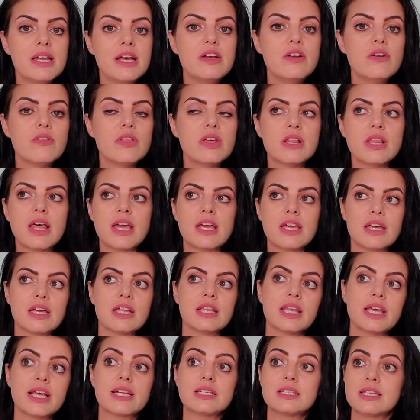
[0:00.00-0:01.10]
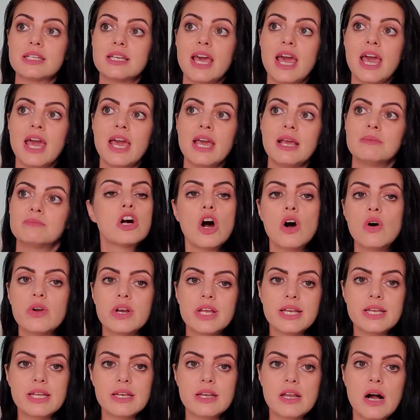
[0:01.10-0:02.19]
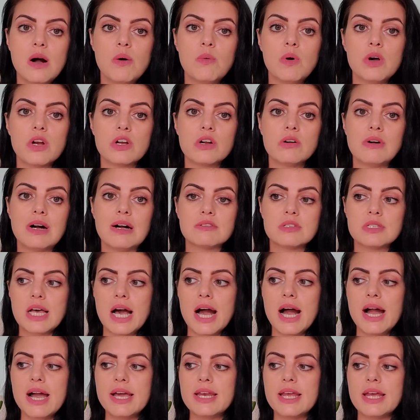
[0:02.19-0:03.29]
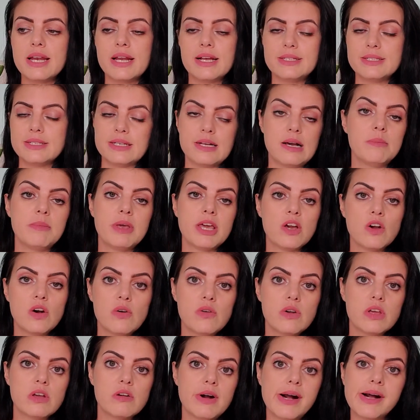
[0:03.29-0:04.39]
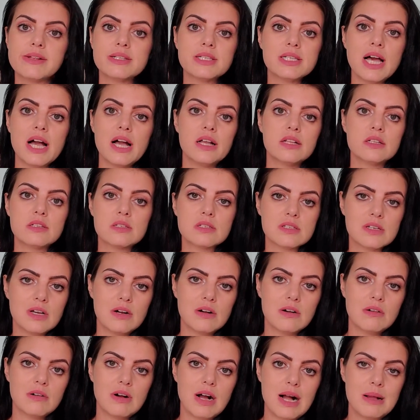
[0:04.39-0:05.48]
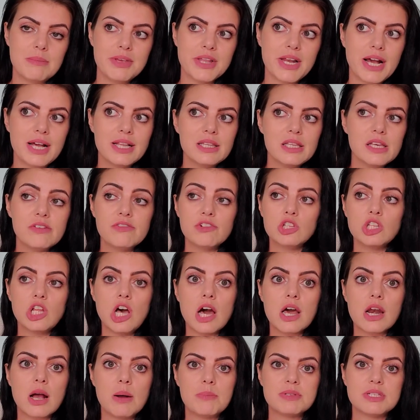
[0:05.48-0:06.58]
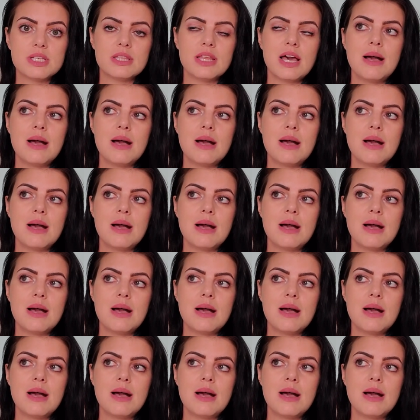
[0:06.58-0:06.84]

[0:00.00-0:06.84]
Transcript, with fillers: And I know they like it. Like today, Cody did not want to go outside and I did not make Cody go outside. So, I mean, I leave a lot up to